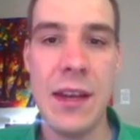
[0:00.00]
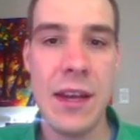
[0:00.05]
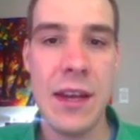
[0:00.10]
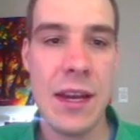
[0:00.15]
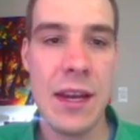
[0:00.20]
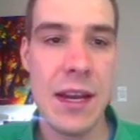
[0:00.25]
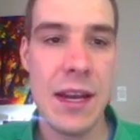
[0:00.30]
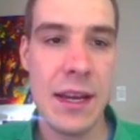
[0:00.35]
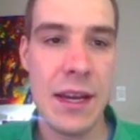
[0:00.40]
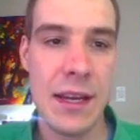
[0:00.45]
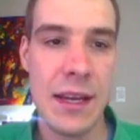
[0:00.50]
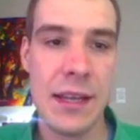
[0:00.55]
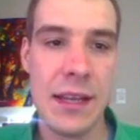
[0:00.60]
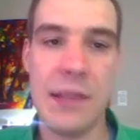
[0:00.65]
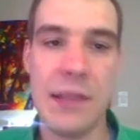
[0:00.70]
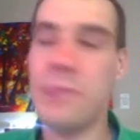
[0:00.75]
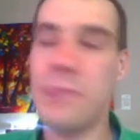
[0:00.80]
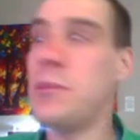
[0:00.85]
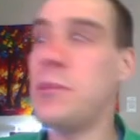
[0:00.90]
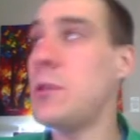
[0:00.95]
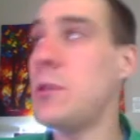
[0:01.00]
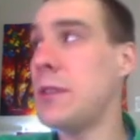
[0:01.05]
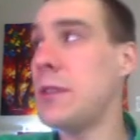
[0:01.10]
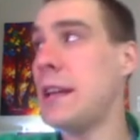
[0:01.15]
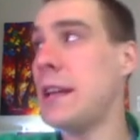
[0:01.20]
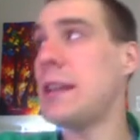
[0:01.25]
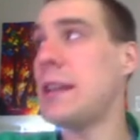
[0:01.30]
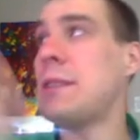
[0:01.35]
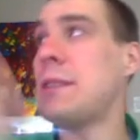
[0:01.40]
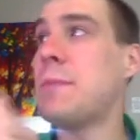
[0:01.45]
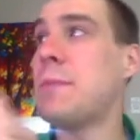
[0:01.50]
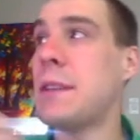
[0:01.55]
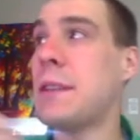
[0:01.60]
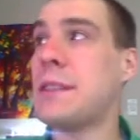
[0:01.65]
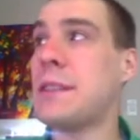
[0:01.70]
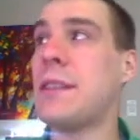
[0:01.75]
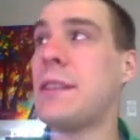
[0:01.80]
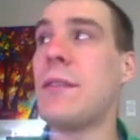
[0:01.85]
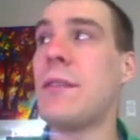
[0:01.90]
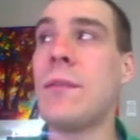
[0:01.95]
And it'll pull that H
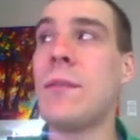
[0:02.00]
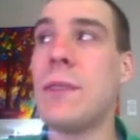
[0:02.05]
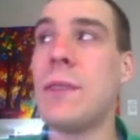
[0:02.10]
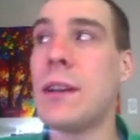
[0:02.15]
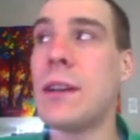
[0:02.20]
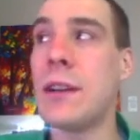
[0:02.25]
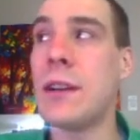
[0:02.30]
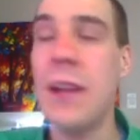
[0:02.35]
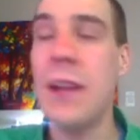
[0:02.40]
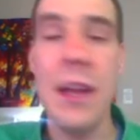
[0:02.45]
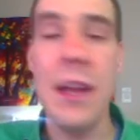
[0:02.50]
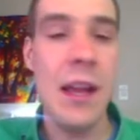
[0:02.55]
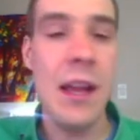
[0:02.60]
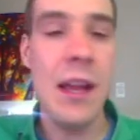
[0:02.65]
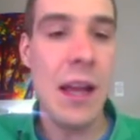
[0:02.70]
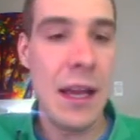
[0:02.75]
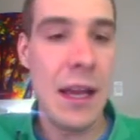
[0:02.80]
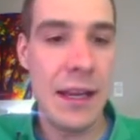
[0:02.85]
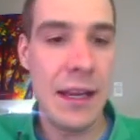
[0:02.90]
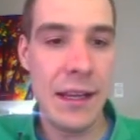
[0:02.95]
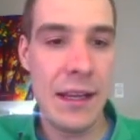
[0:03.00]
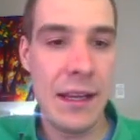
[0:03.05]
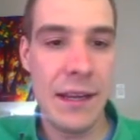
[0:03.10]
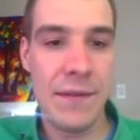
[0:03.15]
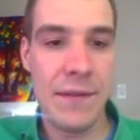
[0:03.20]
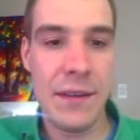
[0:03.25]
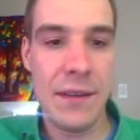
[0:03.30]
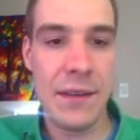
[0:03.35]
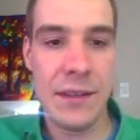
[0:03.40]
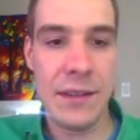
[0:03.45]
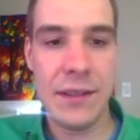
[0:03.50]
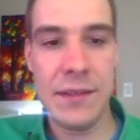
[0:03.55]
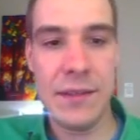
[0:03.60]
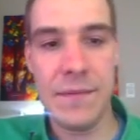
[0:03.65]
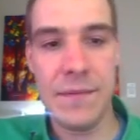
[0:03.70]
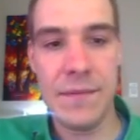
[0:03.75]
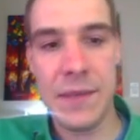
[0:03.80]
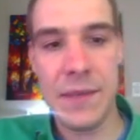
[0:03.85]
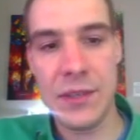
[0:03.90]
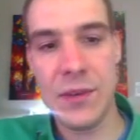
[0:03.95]
plus out of the water. If
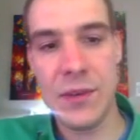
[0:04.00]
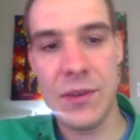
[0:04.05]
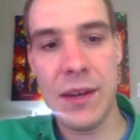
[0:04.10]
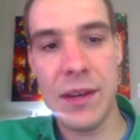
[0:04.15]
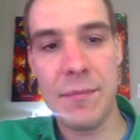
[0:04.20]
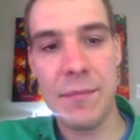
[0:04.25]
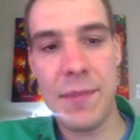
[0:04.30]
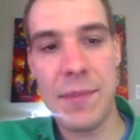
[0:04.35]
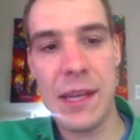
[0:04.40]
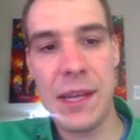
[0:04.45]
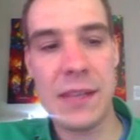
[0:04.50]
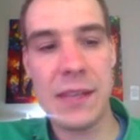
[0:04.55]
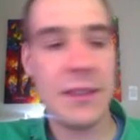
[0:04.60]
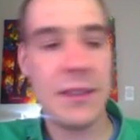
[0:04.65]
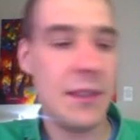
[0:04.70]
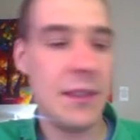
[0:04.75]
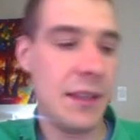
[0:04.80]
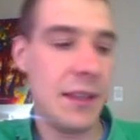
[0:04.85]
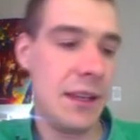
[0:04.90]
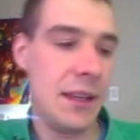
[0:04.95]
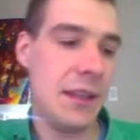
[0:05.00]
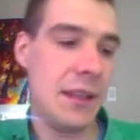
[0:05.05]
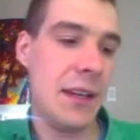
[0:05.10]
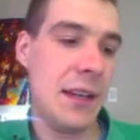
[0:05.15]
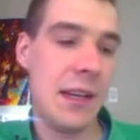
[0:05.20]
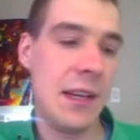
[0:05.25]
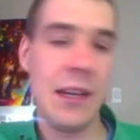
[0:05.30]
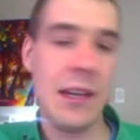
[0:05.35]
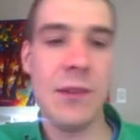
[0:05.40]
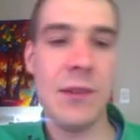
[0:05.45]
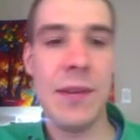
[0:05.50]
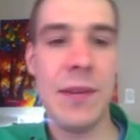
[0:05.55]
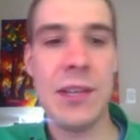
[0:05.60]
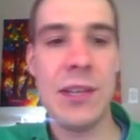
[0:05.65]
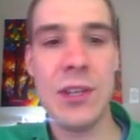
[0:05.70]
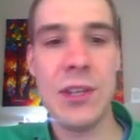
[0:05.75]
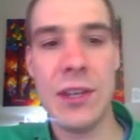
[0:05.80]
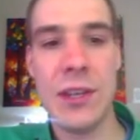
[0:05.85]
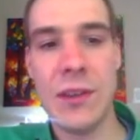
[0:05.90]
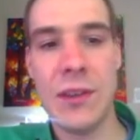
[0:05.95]
there's a strong base like
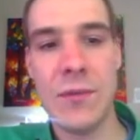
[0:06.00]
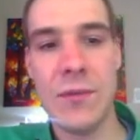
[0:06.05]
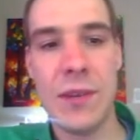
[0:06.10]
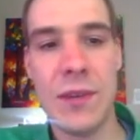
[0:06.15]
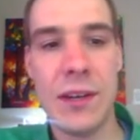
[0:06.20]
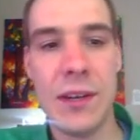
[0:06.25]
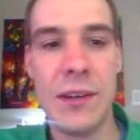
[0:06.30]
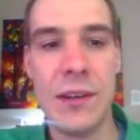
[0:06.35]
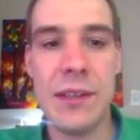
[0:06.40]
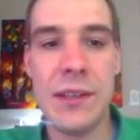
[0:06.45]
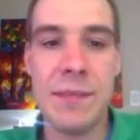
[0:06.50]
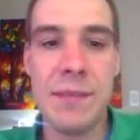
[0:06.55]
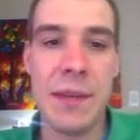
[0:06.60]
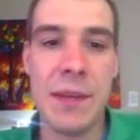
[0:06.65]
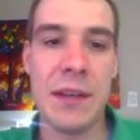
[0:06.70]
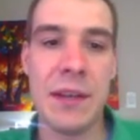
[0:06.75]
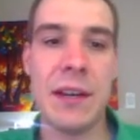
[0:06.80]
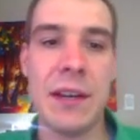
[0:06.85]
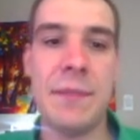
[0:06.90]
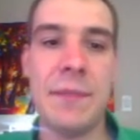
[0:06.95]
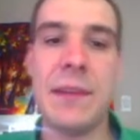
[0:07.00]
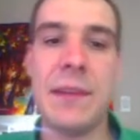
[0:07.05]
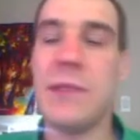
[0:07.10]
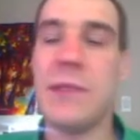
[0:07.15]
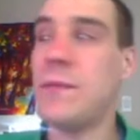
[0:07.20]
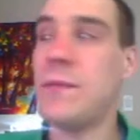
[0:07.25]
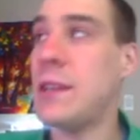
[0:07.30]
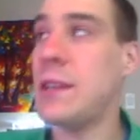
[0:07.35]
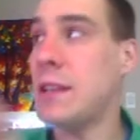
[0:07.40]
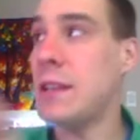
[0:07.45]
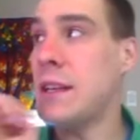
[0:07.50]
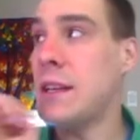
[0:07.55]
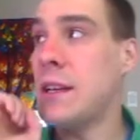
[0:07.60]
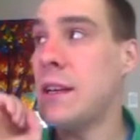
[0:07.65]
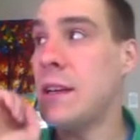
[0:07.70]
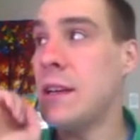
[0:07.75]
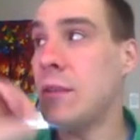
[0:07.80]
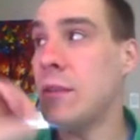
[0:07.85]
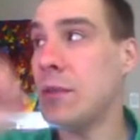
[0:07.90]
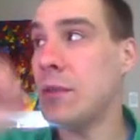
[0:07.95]
NaOH in the water, this bicarbonate will
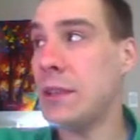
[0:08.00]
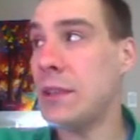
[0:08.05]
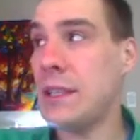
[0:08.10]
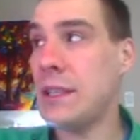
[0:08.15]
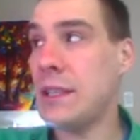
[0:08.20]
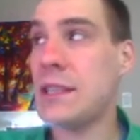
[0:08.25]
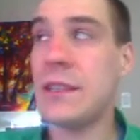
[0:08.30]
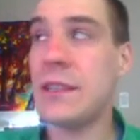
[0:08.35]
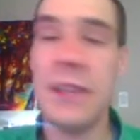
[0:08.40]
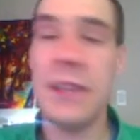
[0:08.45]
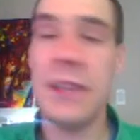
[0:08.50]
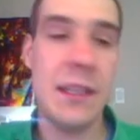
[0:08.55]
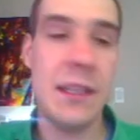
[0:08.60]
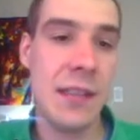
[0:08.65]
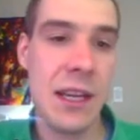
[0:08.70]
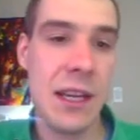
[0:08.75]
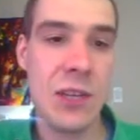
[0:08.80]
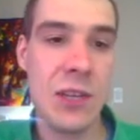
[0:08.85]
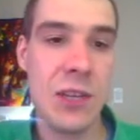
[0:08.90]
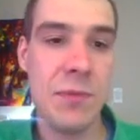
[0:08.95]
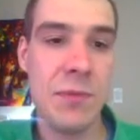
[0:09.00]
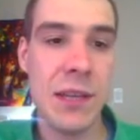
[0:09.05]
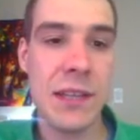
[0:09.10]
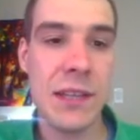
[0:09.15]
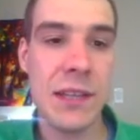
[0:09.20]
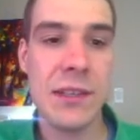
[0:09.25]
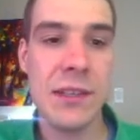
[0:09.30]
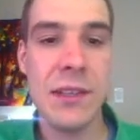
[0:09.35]
release its H plus